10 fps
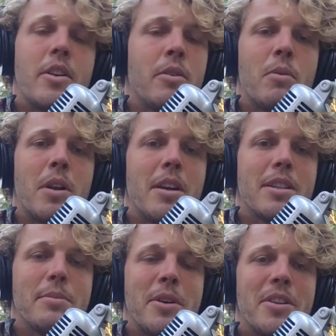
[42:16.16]
what I
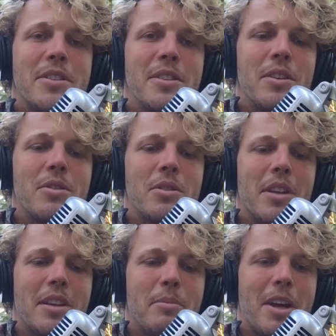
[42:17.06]
experience,
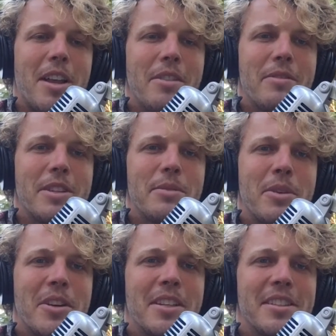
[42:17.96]
like my life
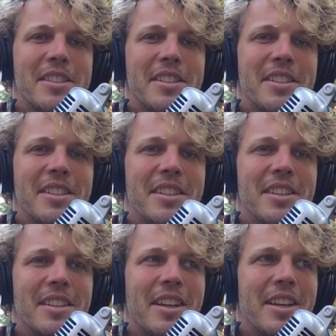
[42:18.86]
experience, and
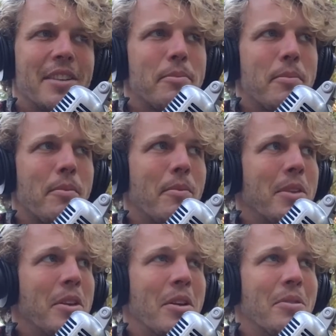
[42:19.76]
like,
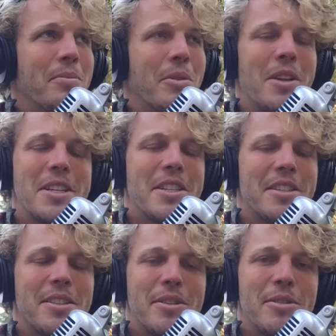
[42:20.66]
relation
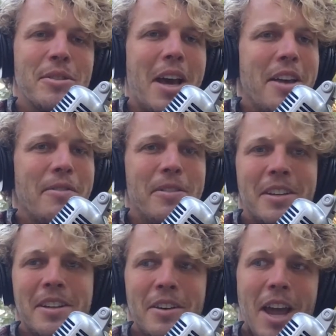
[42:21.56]
to life
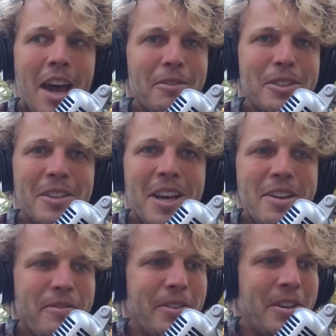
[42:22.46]
and
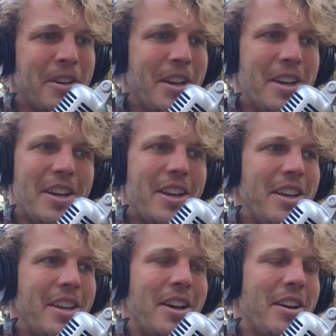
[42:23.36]
afterlife, and
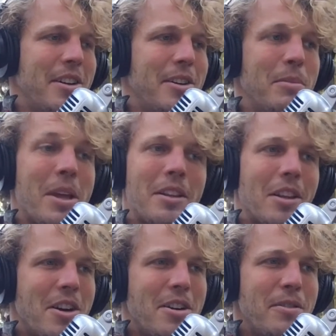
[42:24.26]

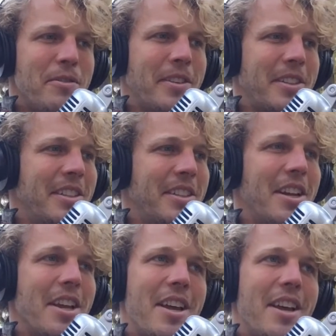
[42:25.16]
love, and
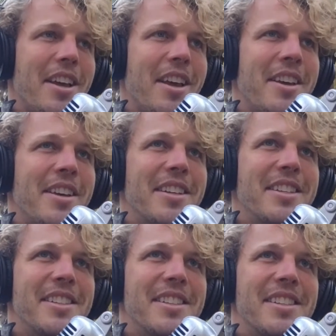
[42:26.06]

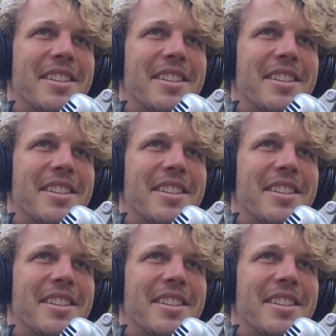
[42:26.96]
and